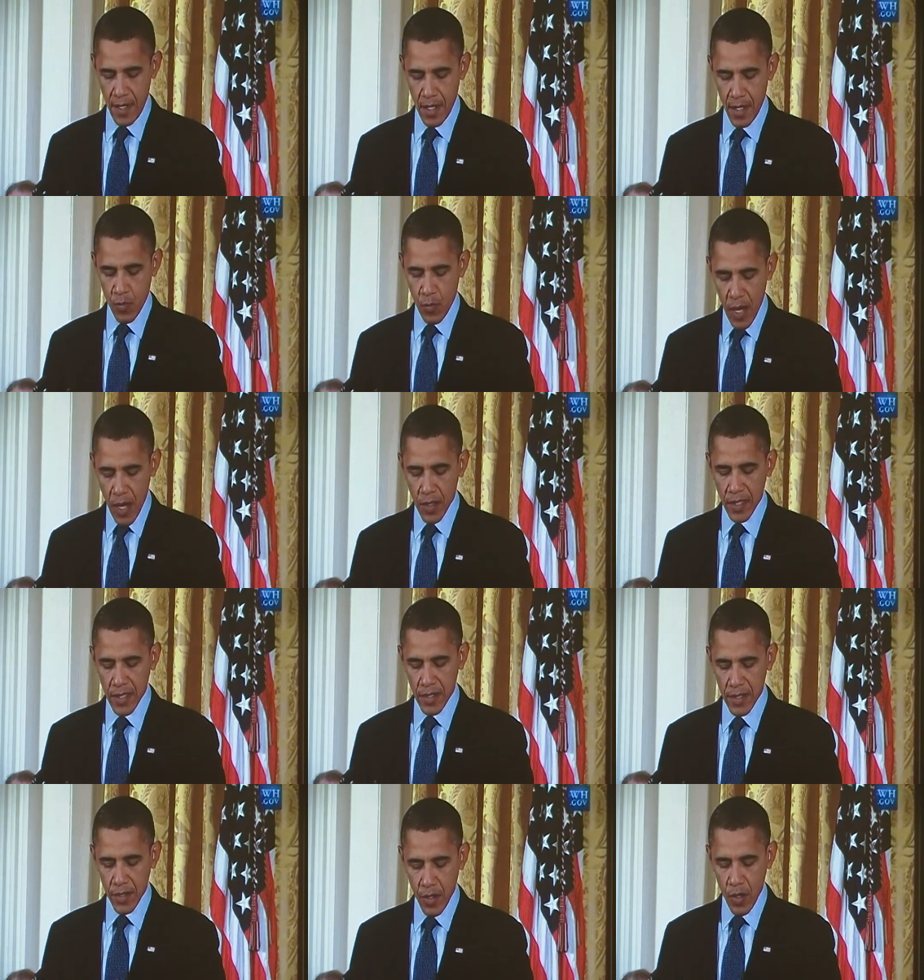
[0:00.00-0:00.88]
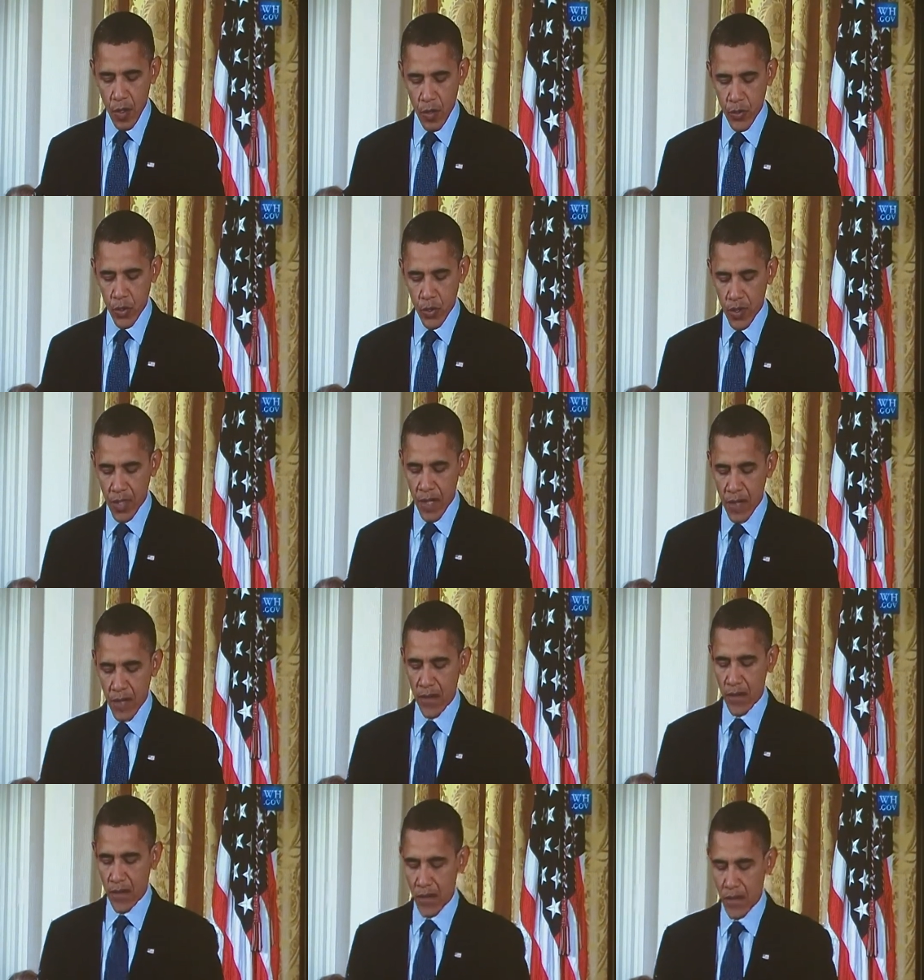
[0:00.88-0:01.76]
And rarely do those who
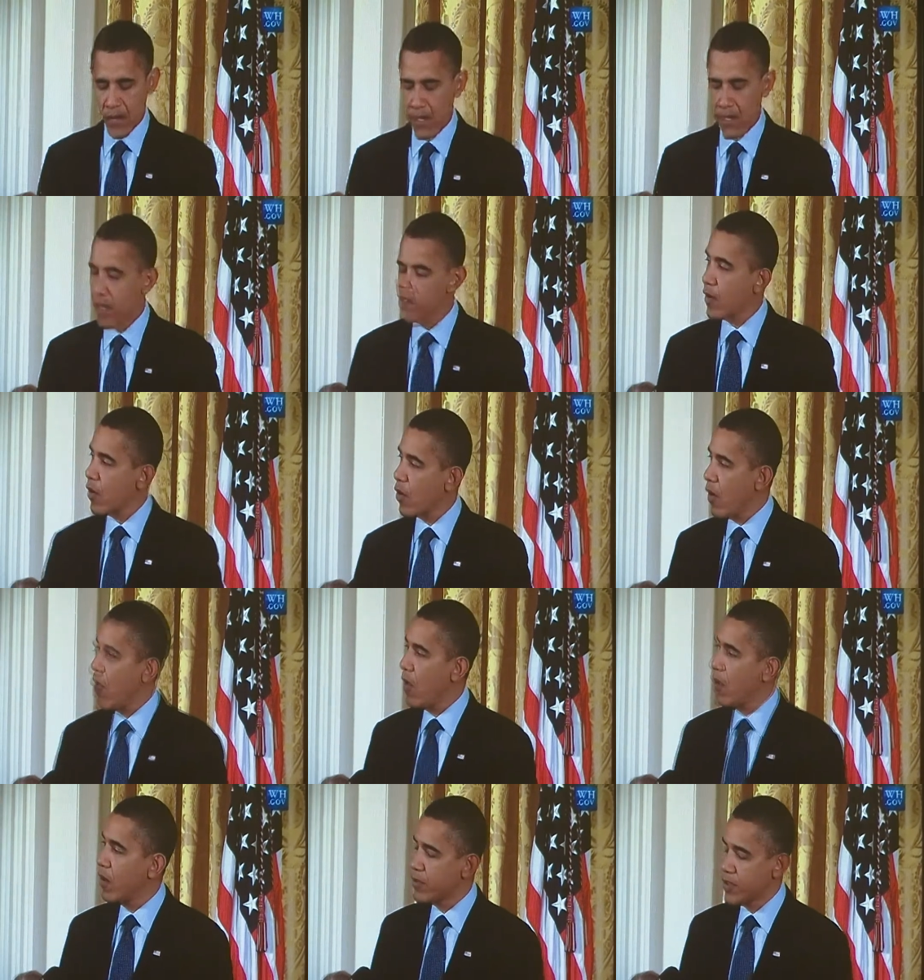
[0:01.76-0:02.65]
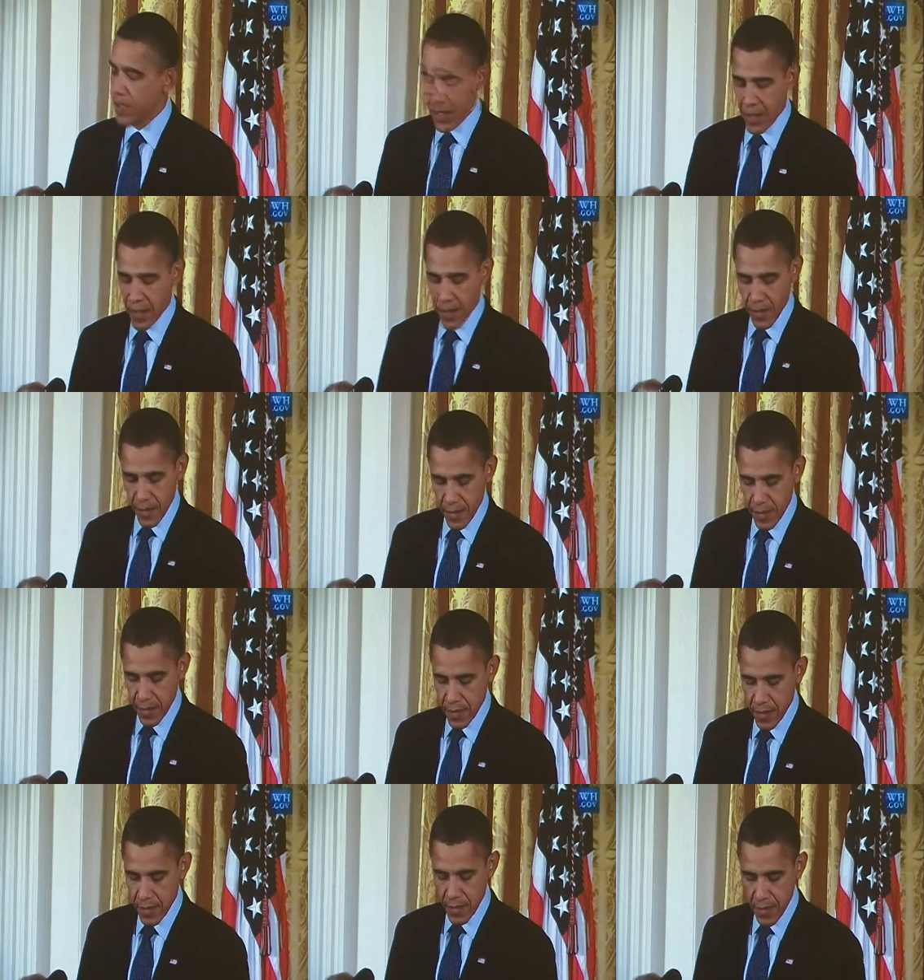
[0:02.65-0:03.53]
give their all to
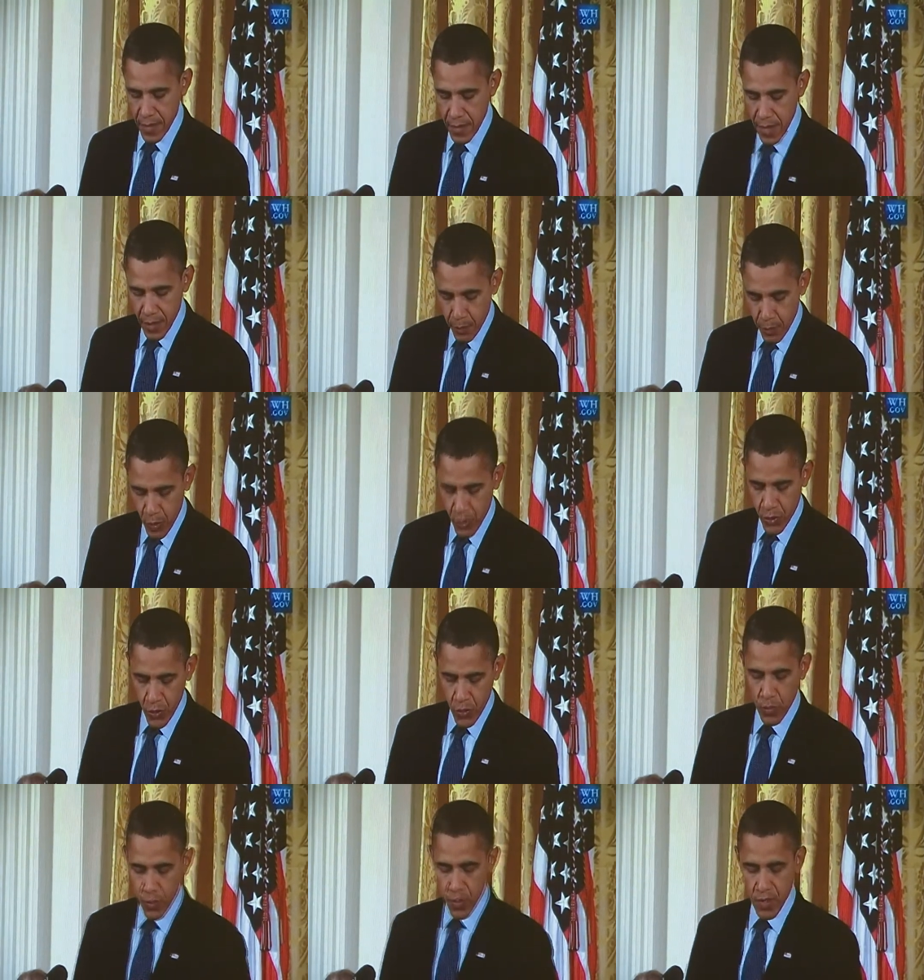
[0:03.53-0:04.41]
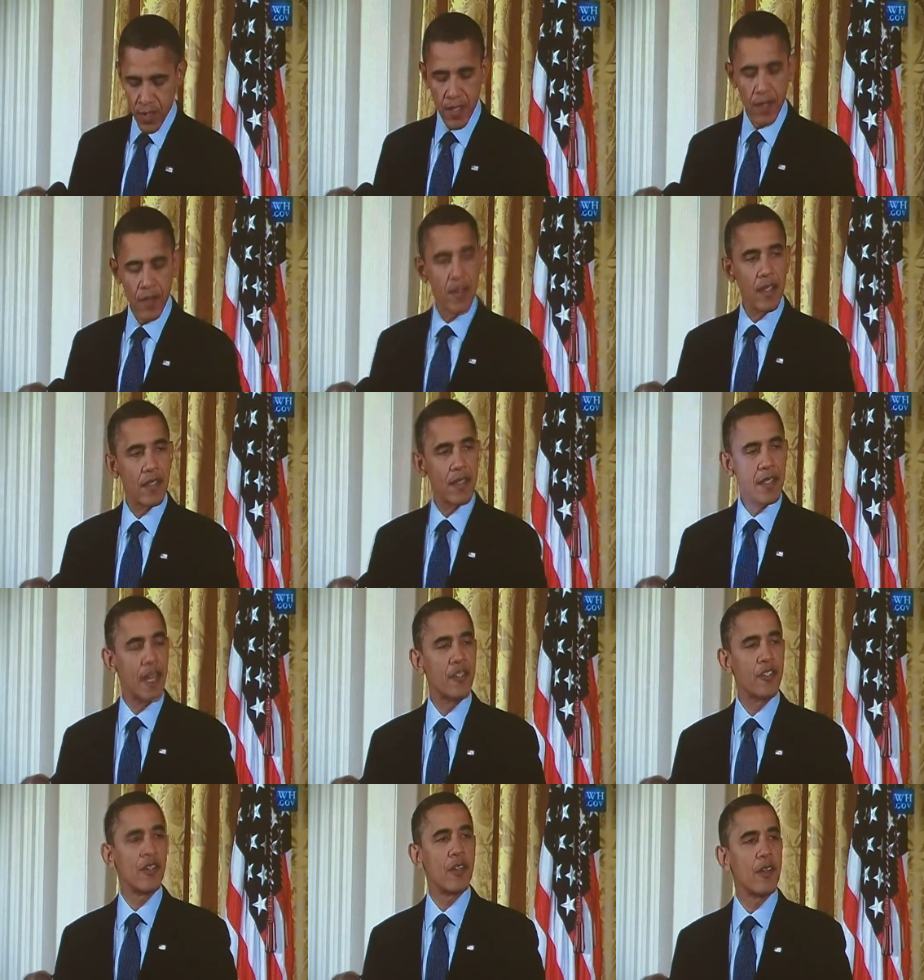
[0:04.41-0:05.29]
this pursuit receive the
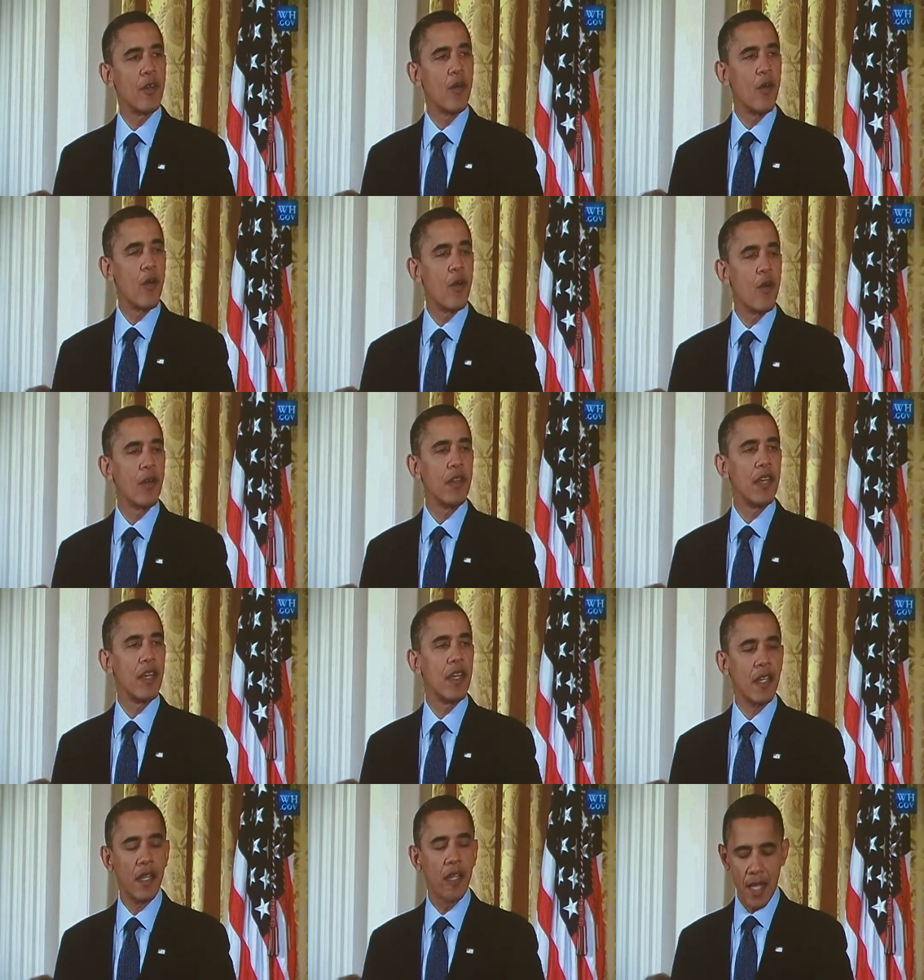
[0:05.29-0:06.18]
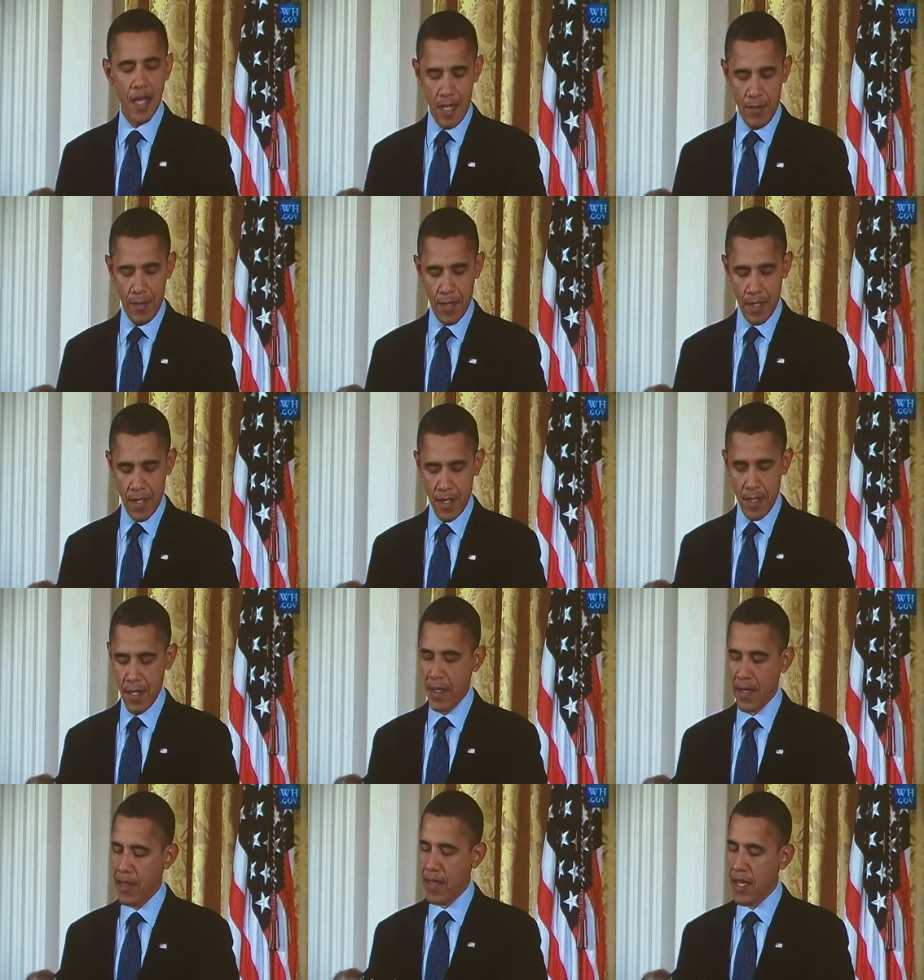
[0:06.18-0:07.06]
attention or the acclaim
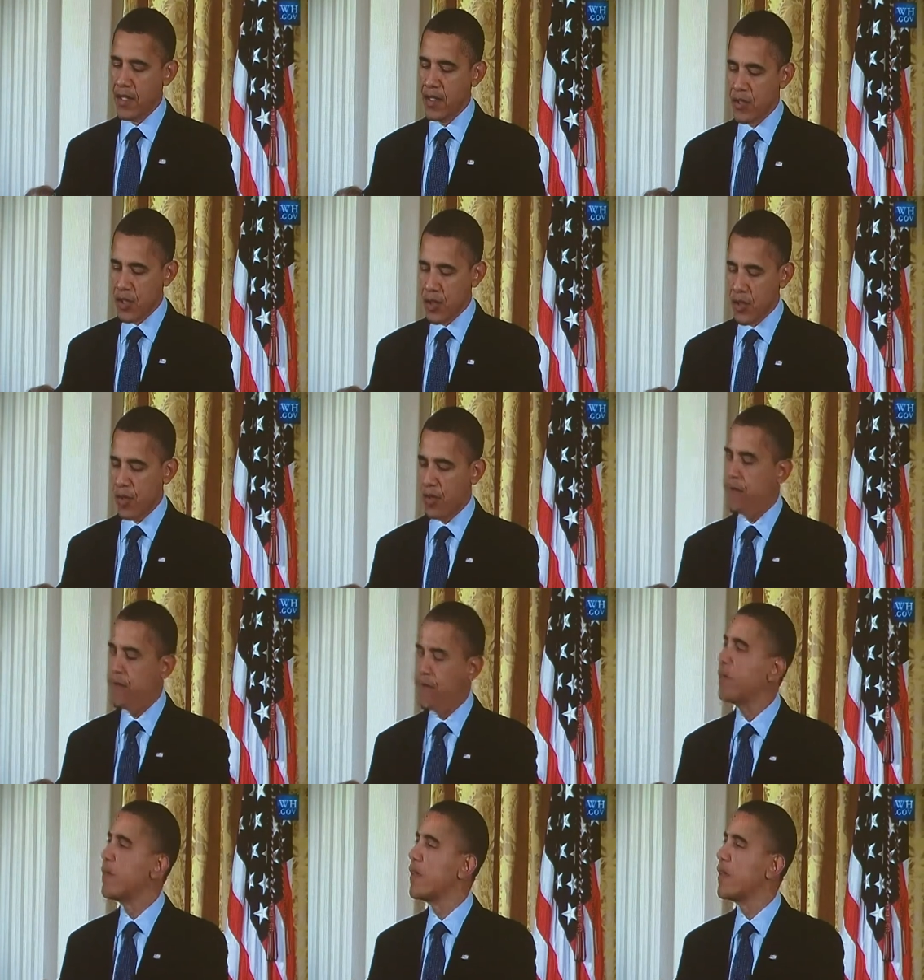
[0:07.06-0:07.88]
they deserve.